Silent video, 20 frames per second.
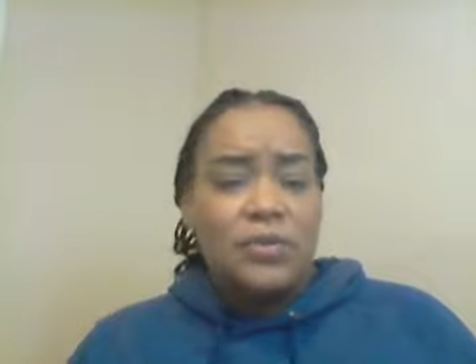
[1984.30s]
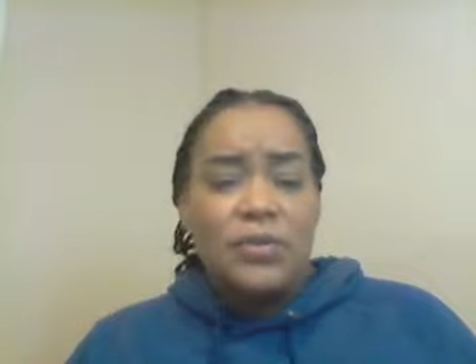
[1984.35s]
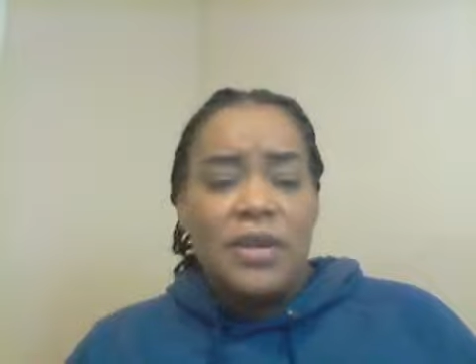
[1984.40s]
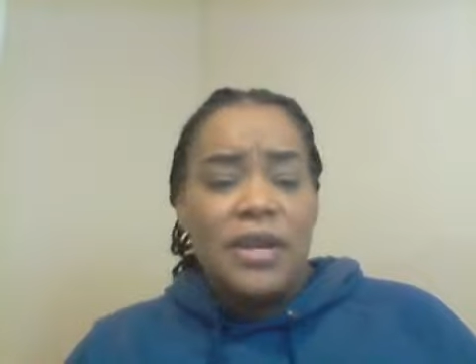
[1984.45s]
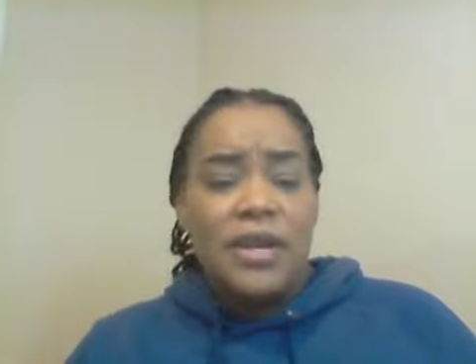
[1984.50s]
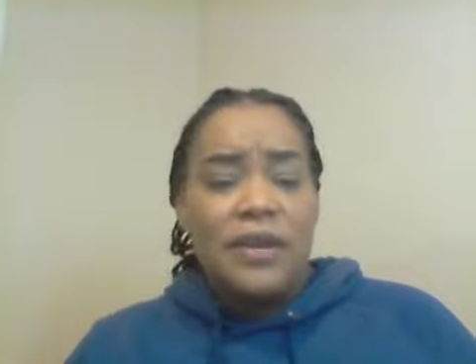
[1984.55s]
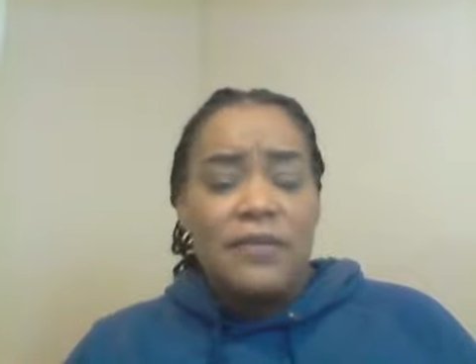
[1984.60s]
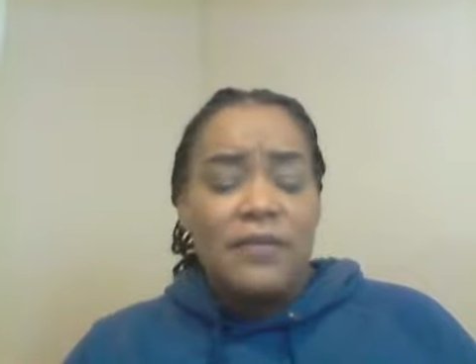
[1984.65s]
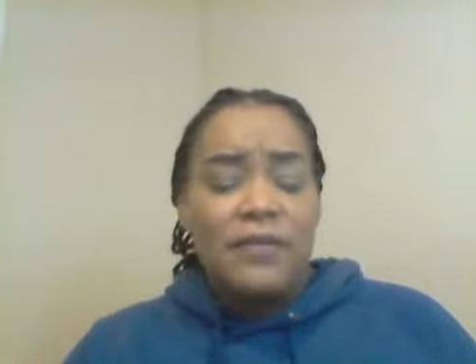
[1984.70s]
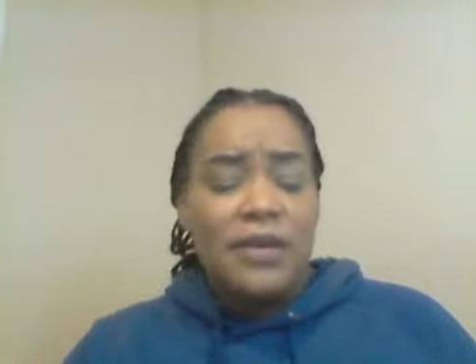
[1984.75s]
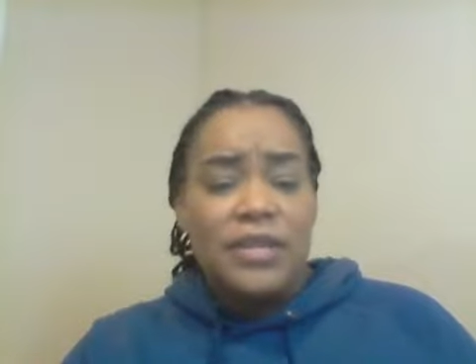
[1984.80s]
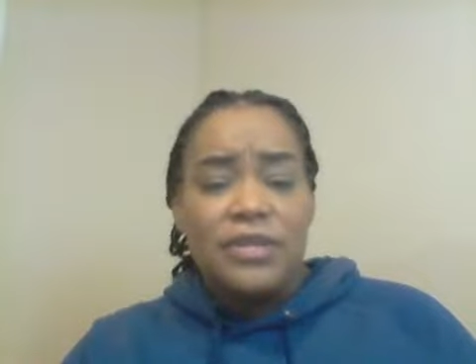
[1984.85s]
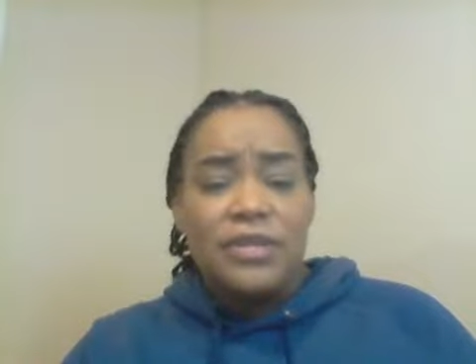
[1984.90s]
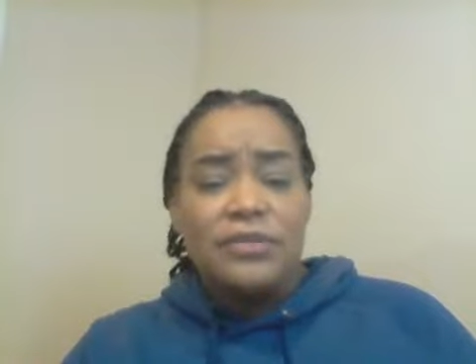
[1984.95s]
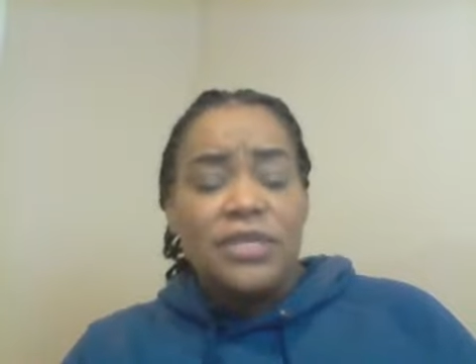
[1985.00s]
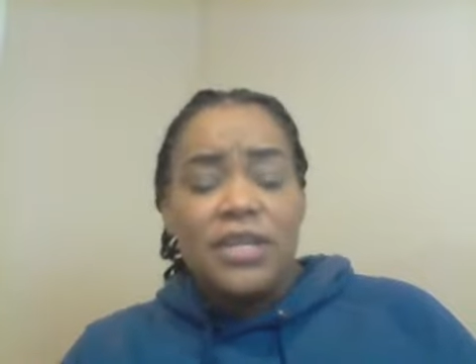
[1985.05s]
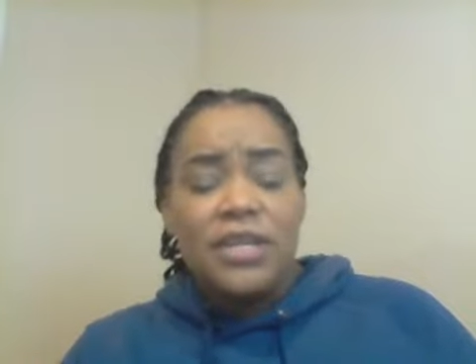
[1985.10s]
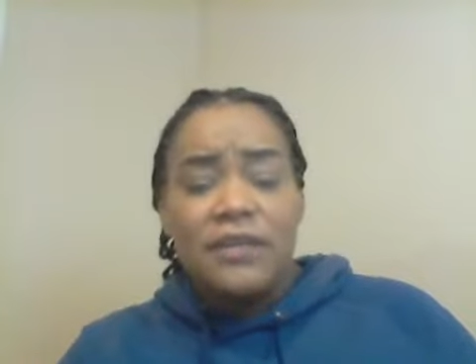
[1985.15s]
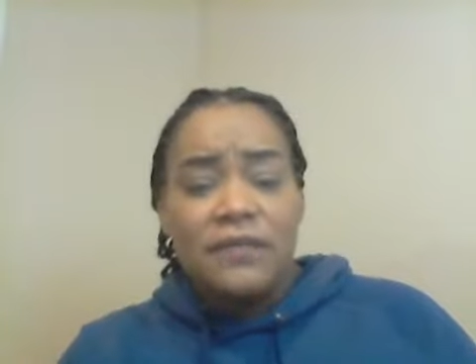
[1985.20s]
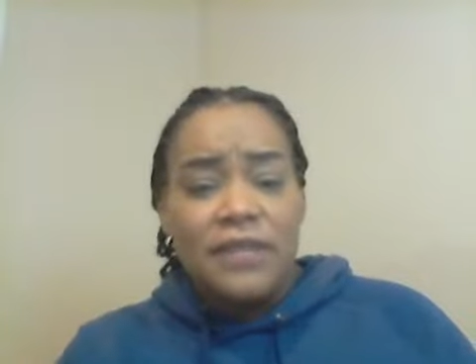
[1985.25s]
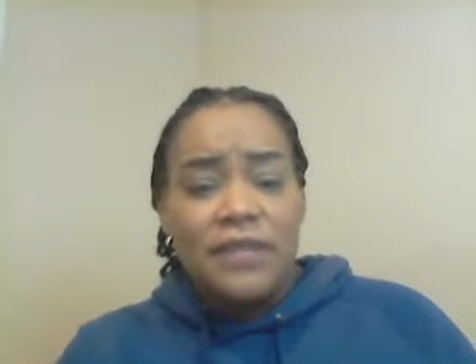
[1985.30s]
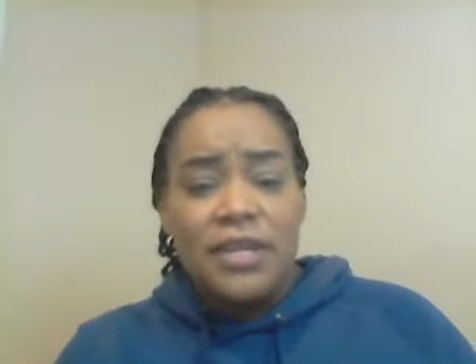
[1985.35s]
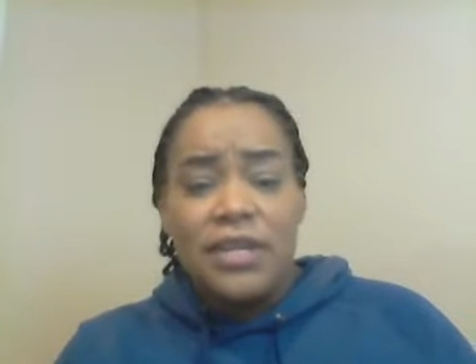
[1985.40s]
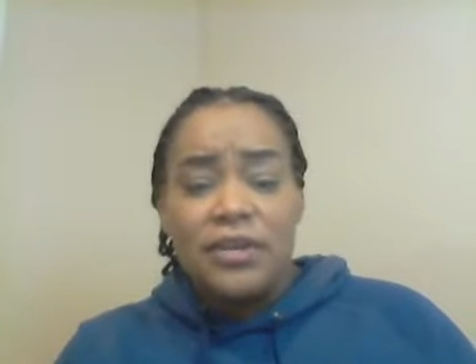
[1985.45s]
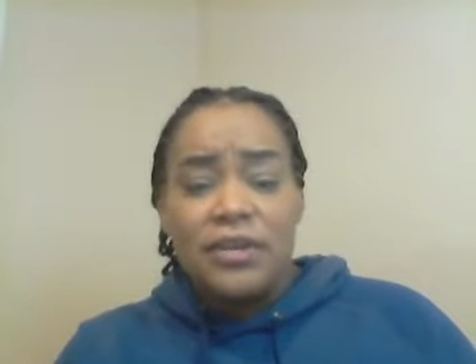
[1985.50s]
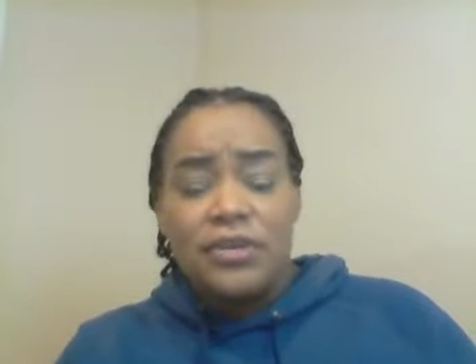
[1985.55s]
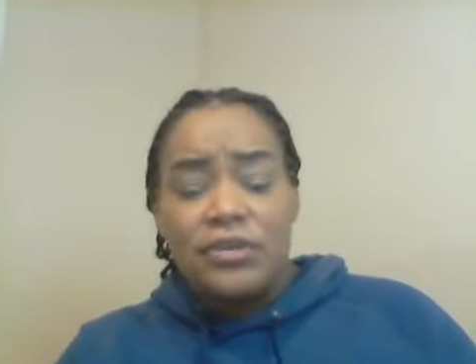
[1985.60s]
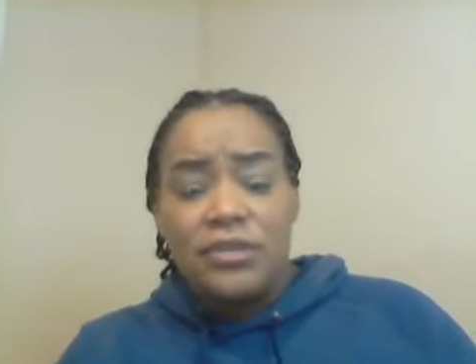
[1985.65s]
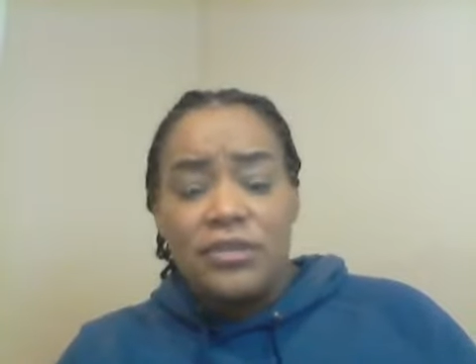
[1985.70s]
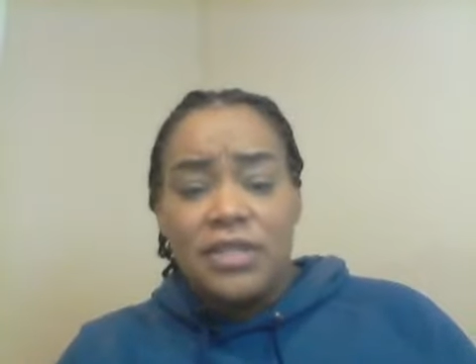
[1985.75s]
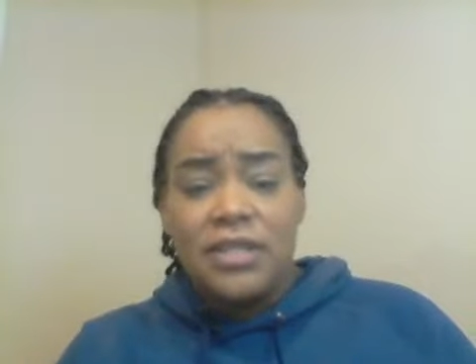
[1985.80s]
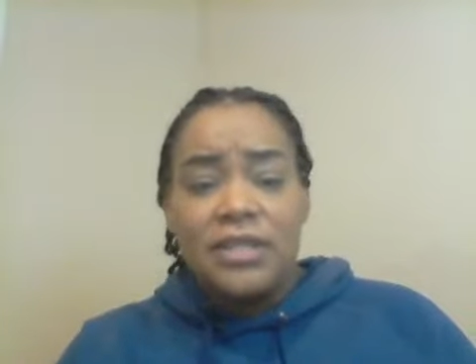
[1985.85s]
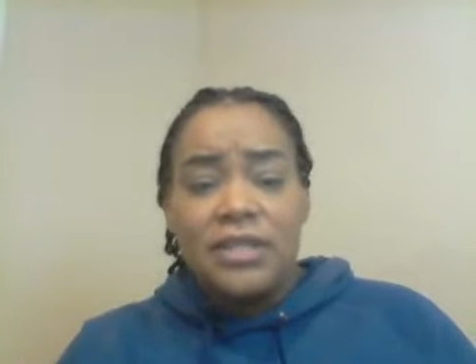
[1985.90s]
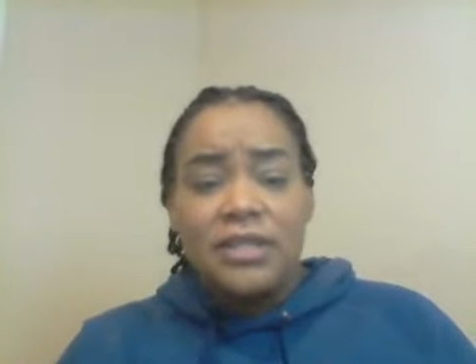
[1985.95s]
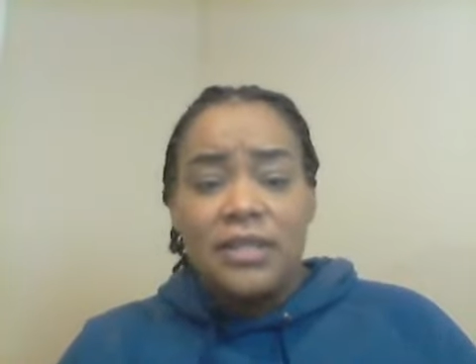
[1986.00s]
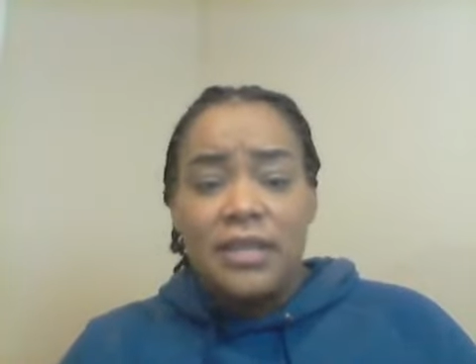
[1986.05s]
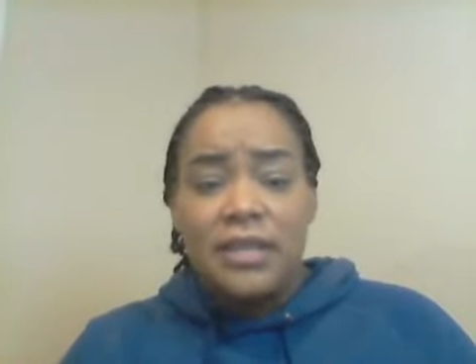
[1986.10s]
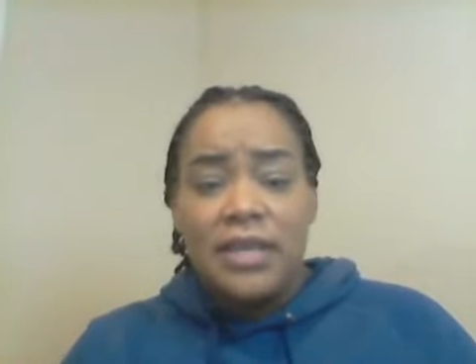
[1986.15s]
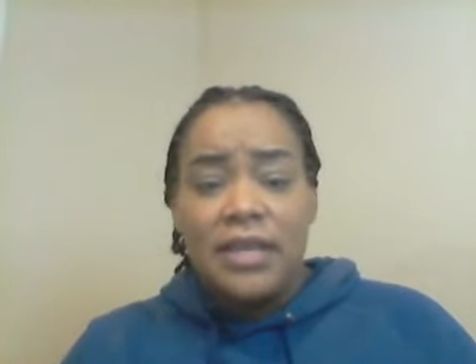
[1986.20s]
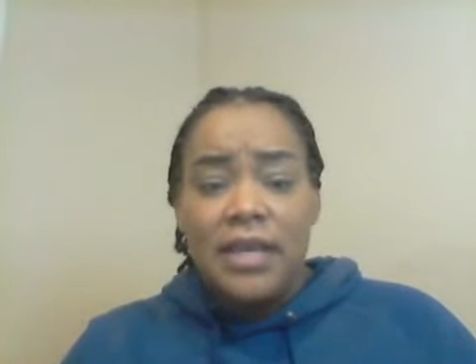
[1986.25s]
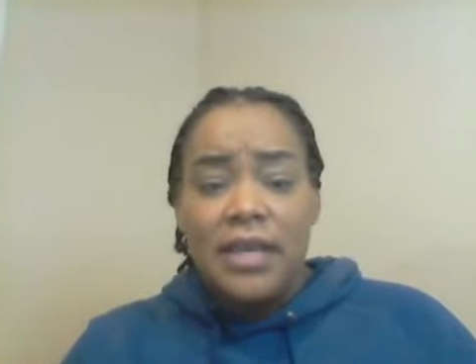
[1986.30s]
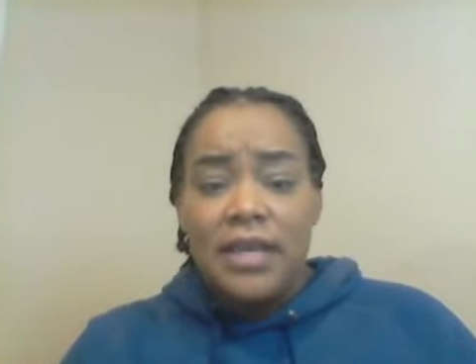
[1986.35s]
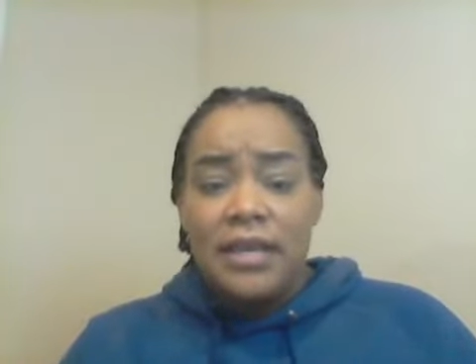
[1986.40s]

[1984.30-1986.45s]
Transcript: or whatever, and you took a vehicle, you took the